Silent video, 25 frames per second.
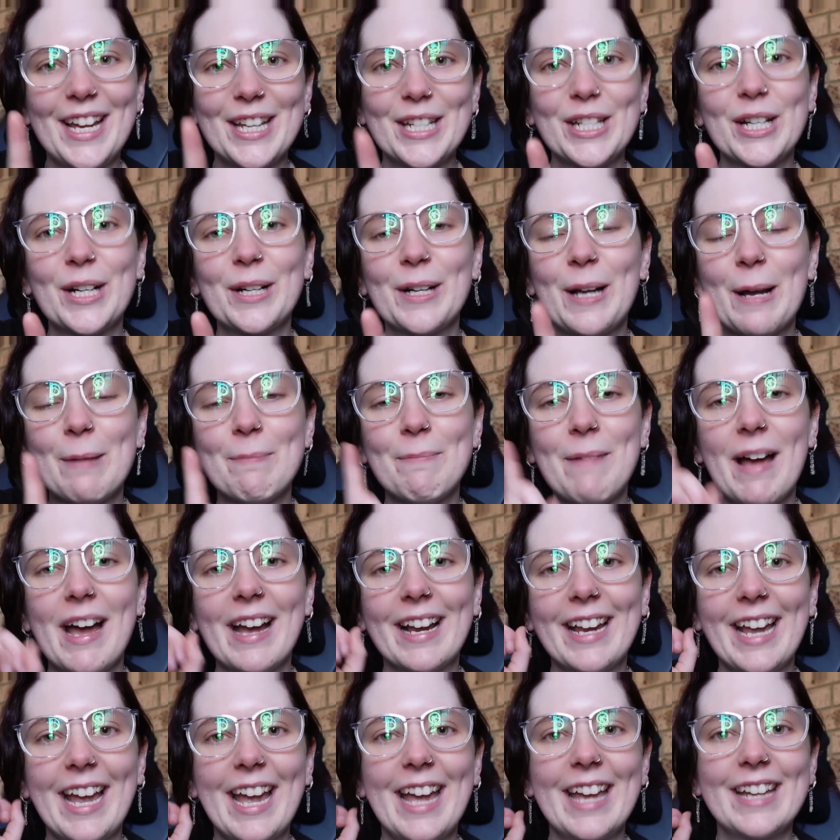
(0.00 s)
I shall come
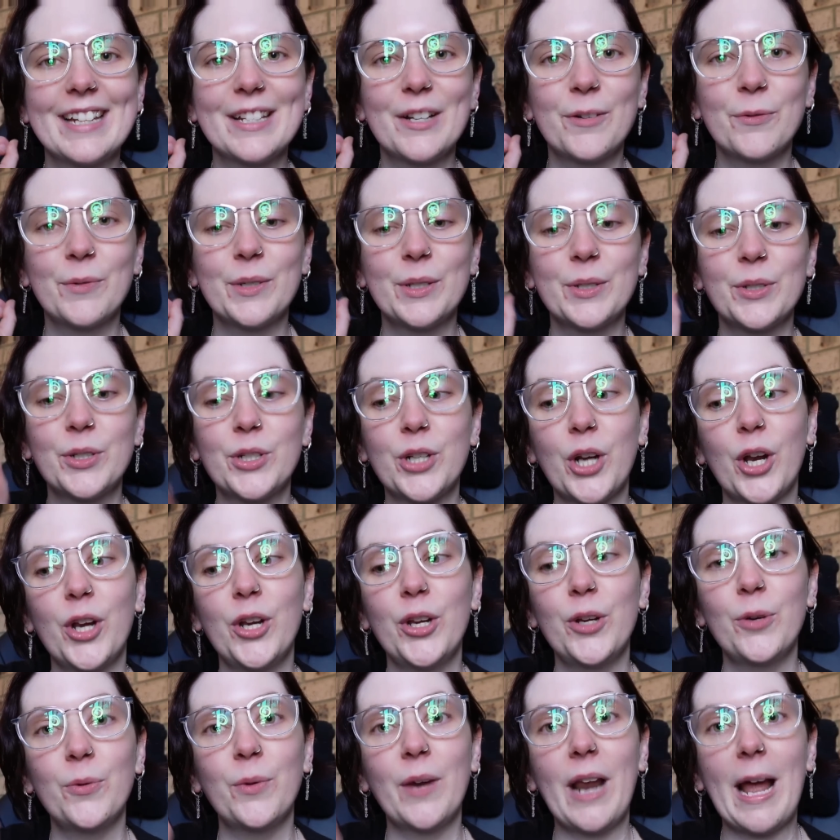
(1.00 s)
back and we'll show
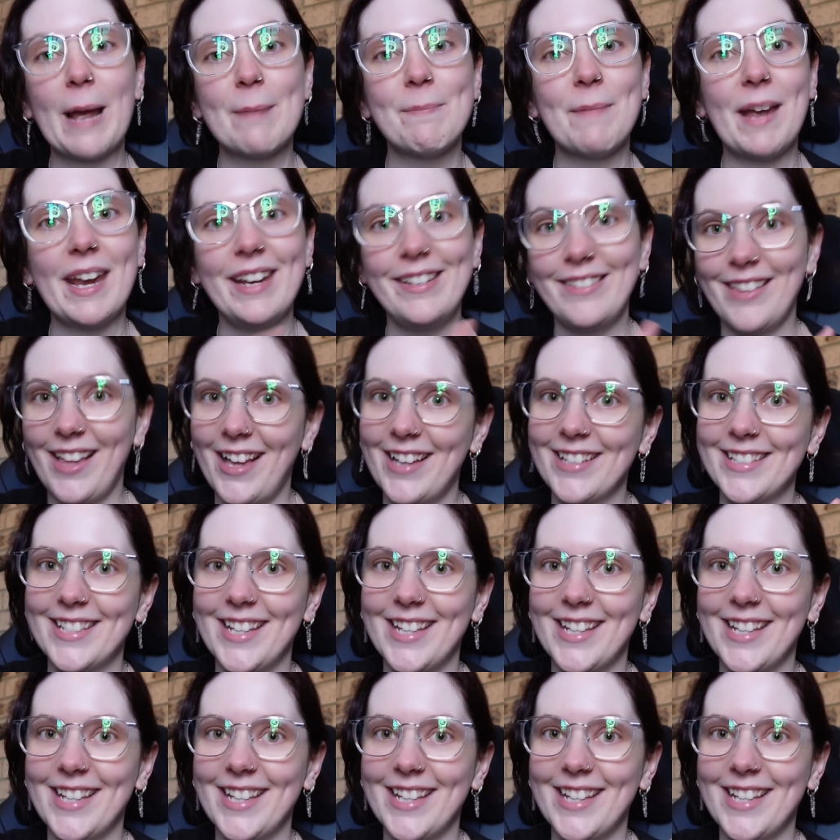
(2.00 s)
you what I made last